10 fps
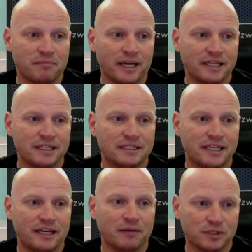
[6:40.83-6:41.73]
my
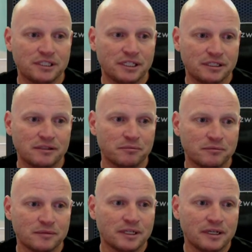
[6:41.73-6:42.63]
camera
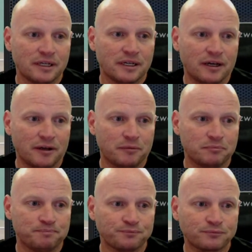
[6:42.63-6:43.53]
system.
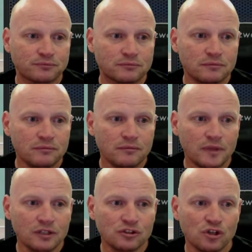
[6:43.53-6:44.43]
Um,
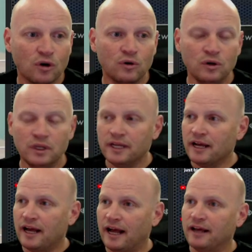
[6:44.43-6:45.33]
so,
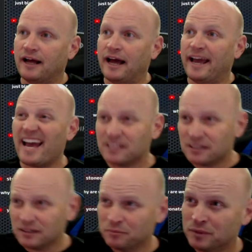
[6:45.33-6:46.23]
uh, I asked